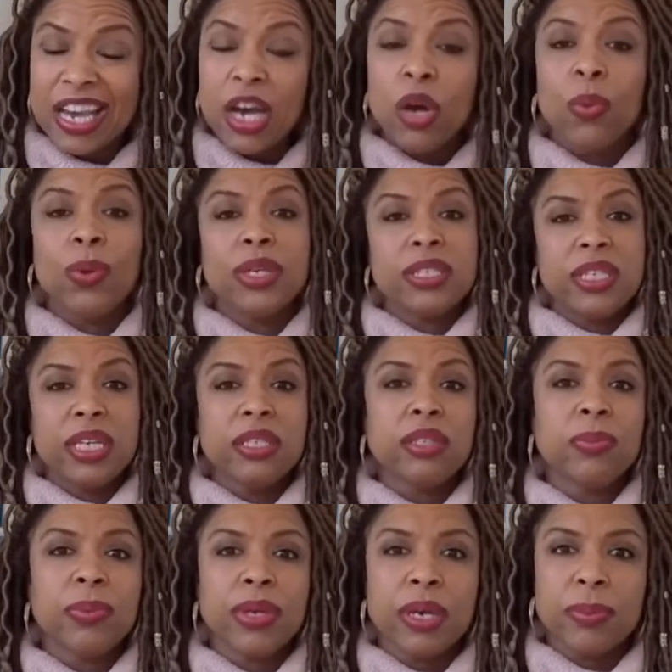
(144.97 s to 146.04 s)
We tend to
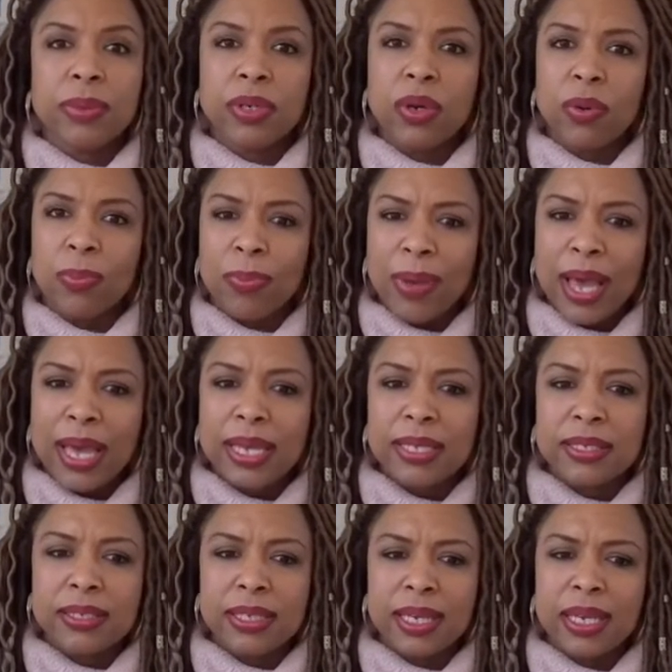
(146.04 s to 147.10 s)
be able to go back and
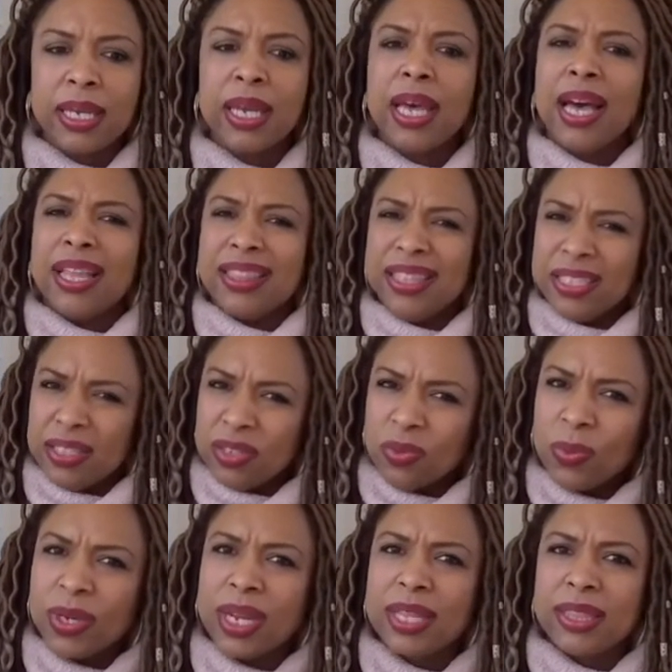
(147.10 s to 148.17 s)
say, this is what
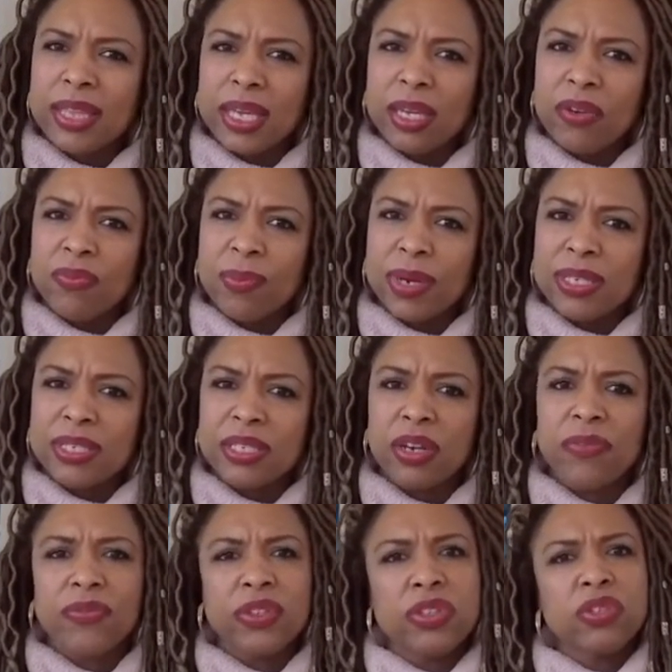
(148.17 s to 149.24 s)
I think of myself.
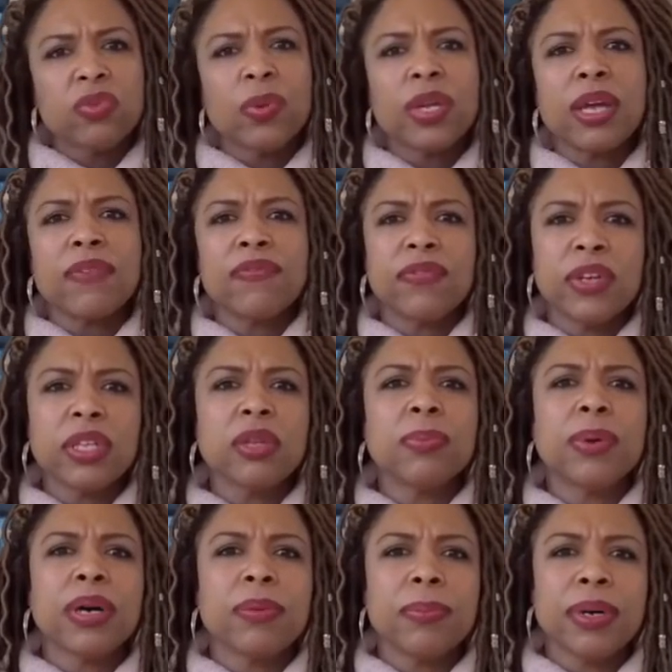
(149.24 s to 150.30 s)
This is what I feel
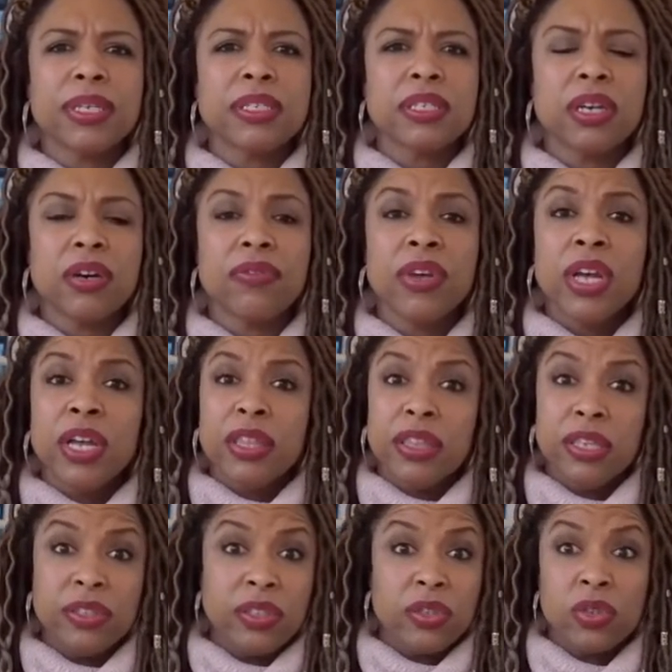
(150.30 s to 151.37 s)
about myself. This
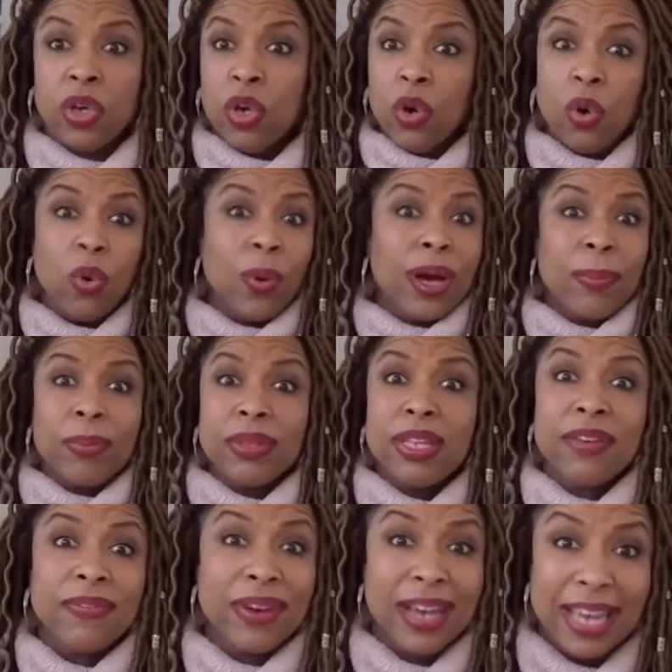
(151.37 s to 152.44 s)
is who I believe
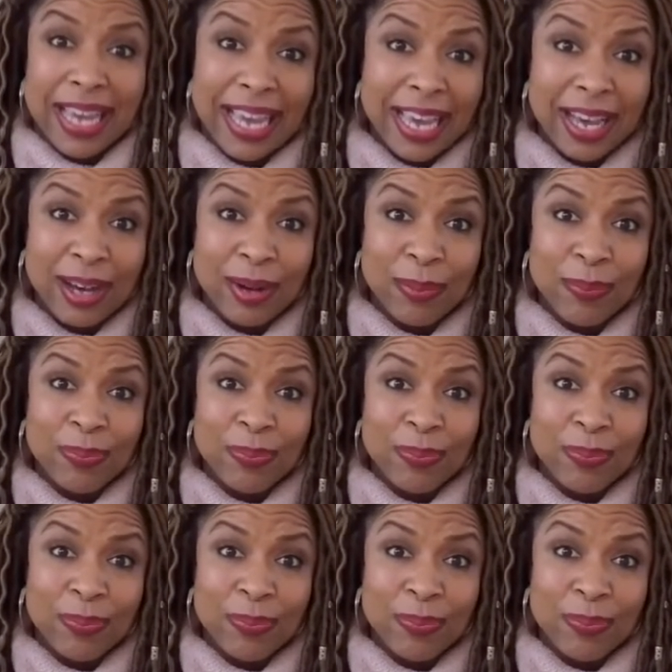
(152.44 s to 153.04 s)
I am.